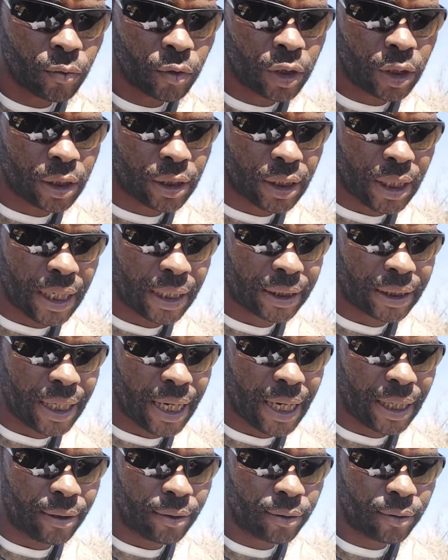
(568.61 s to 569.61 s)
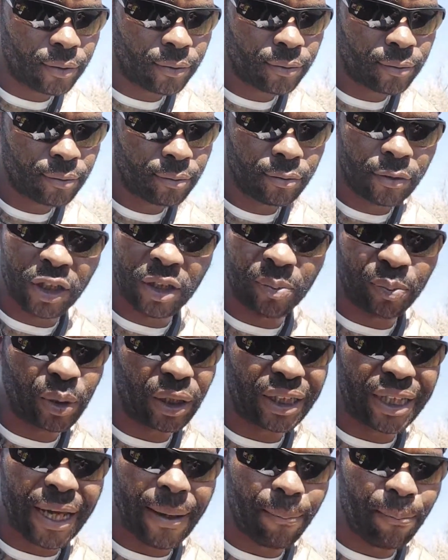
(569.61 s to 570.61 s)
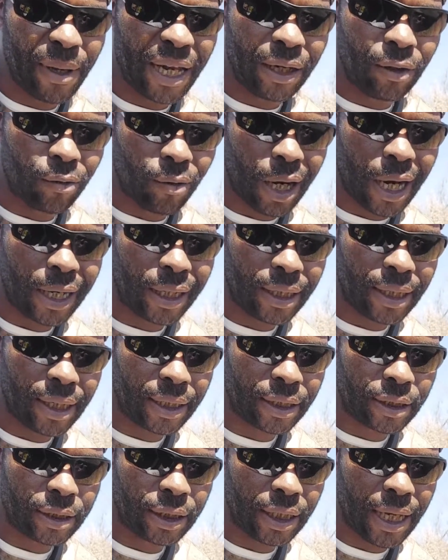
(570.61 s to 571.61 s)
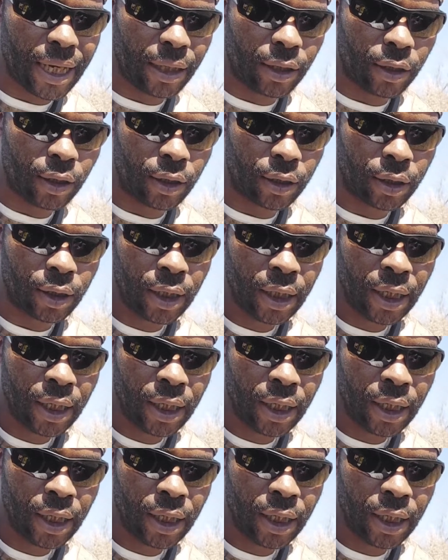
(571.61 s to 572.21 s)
Just like that. Just put that bait right next to that hook,